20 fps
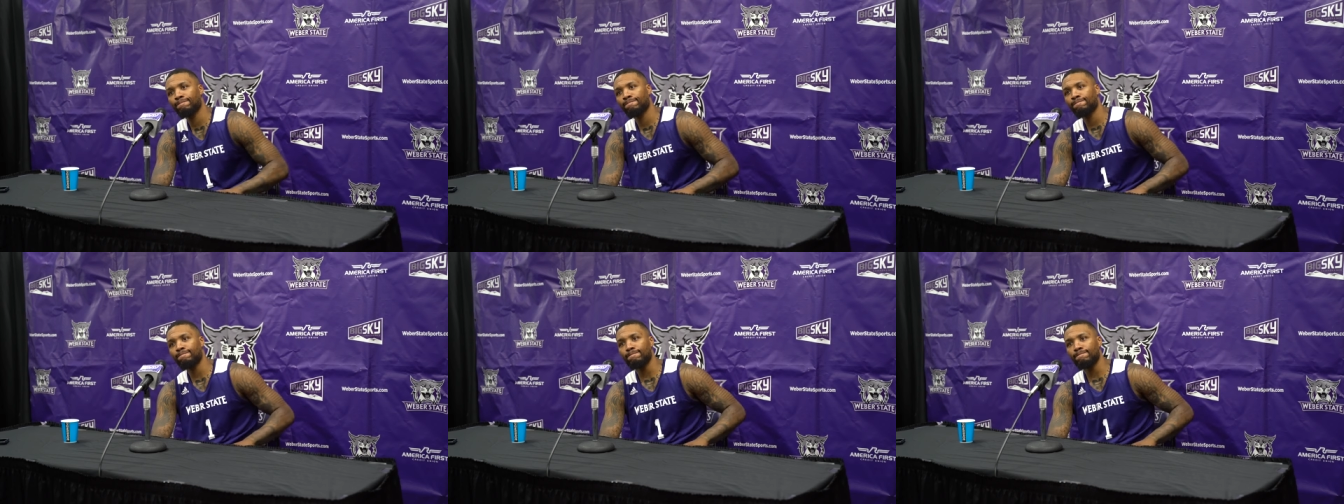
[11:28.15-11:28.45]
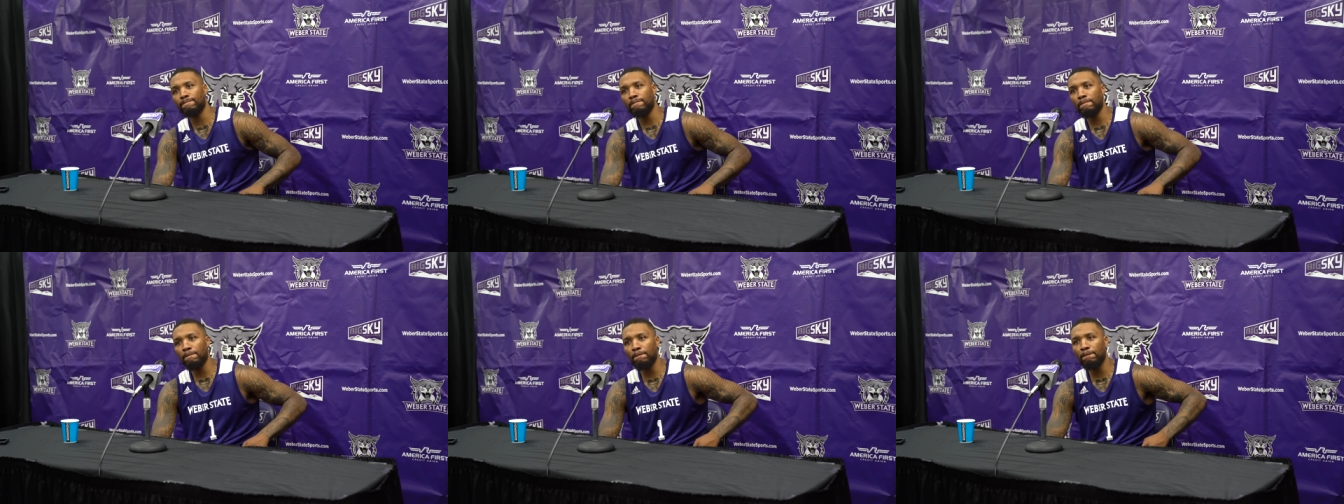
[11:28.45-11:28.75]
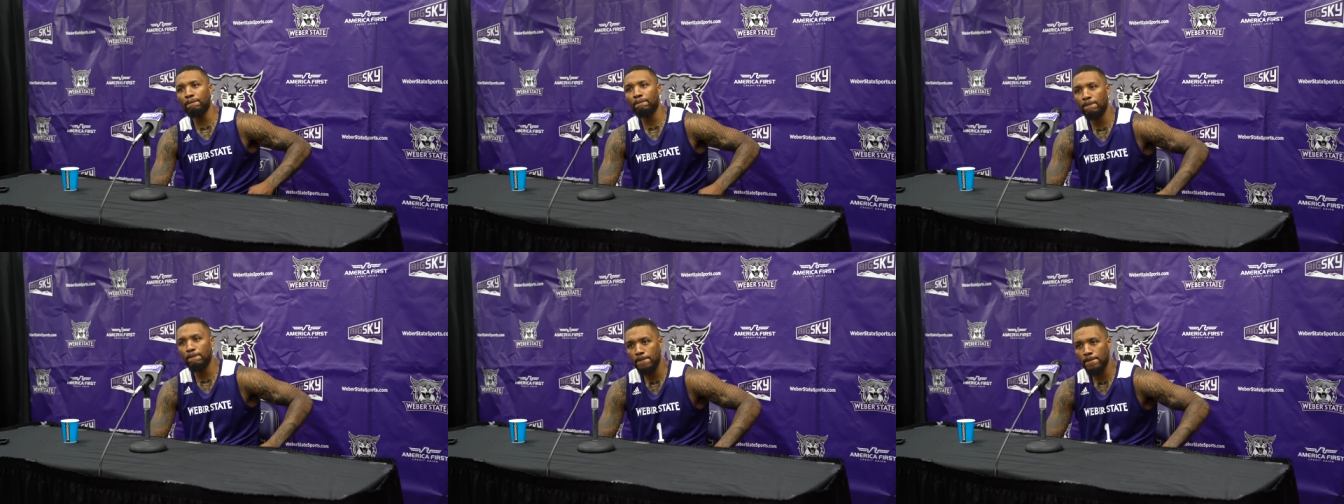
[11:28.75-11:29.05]
class
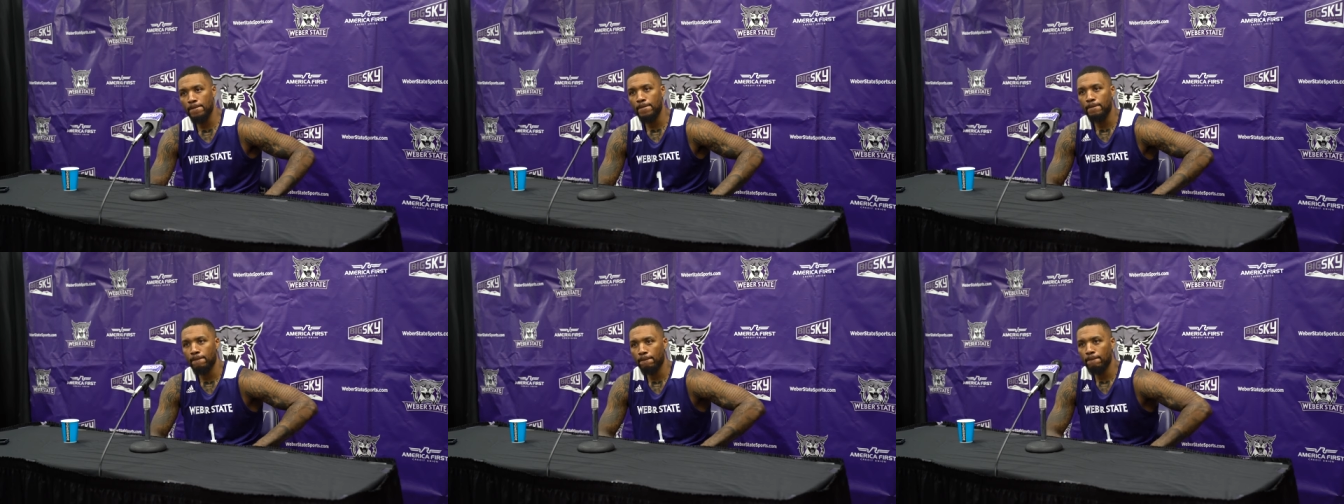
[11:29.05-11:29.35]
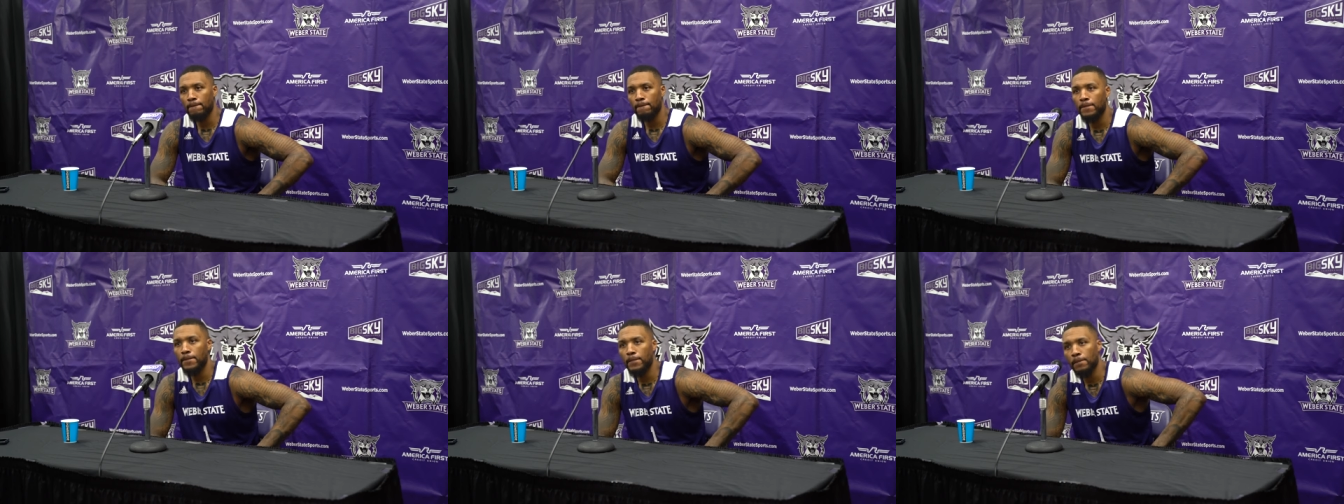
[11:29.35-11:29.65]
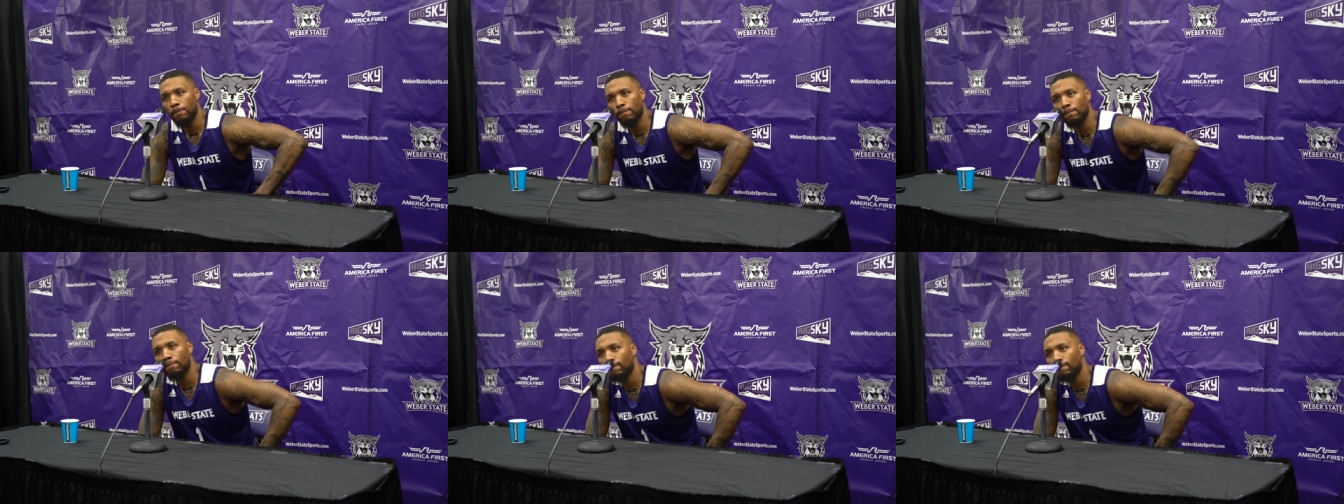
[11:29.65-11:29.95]
was announced this week,
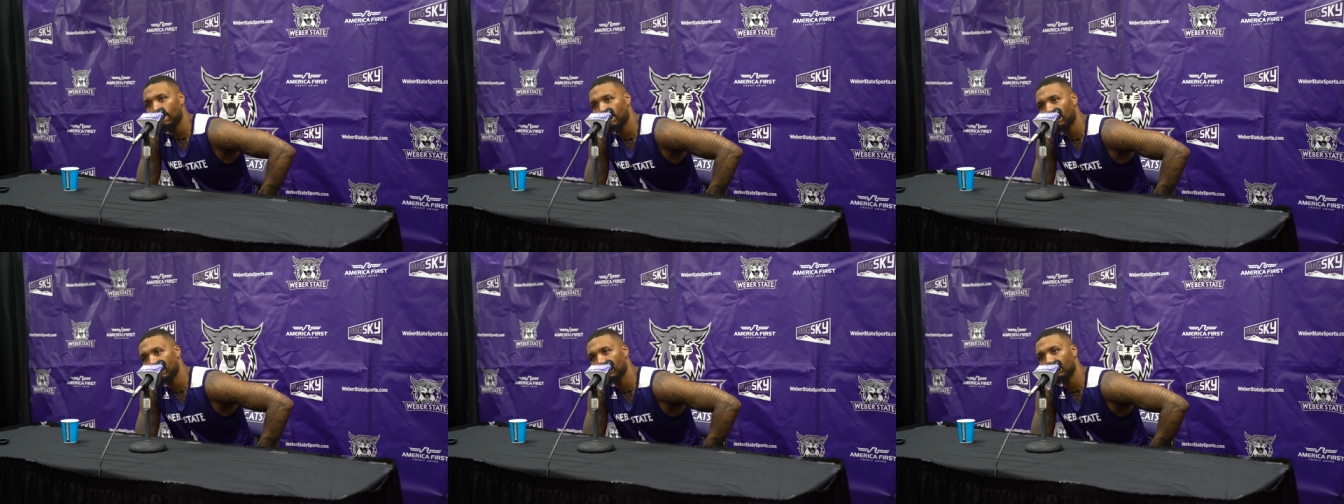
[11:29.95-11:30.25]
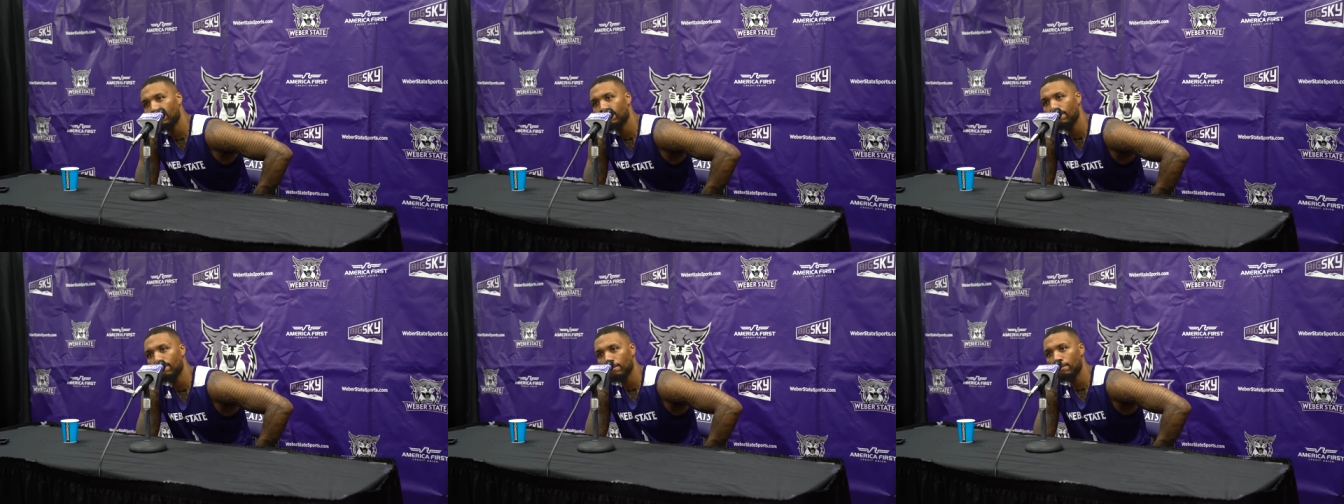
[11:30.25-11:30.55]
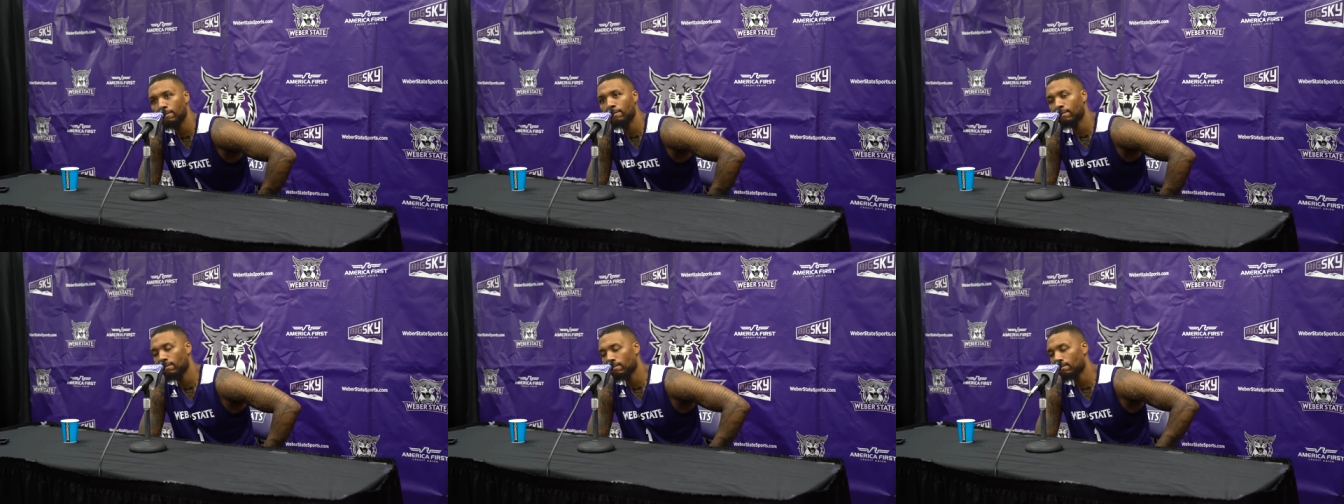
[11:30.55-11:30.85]
and you are
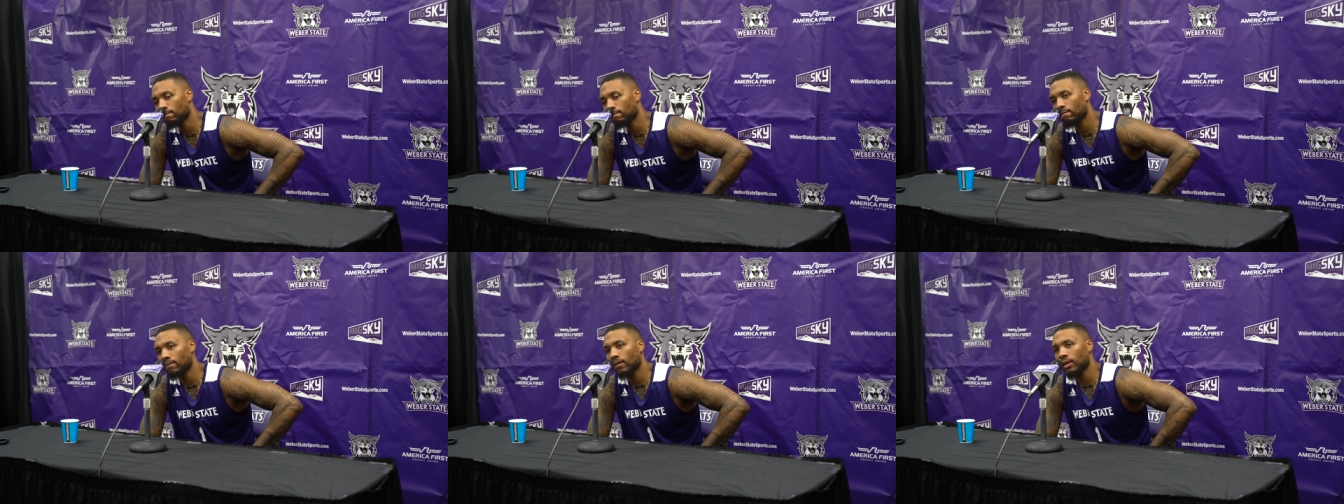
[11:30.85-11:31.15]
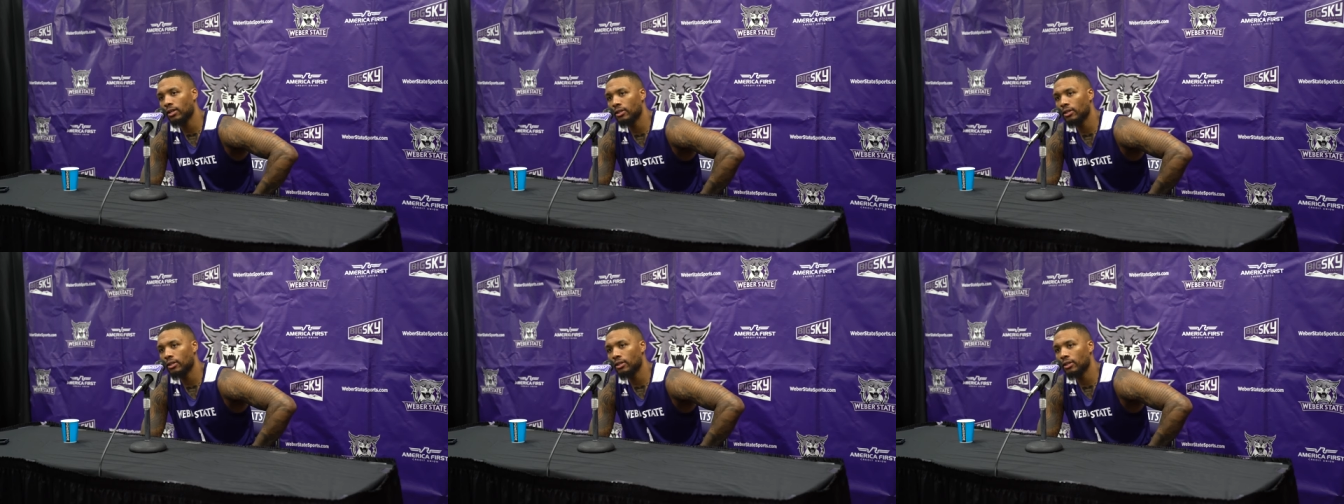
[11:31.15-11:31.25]
obviously on it.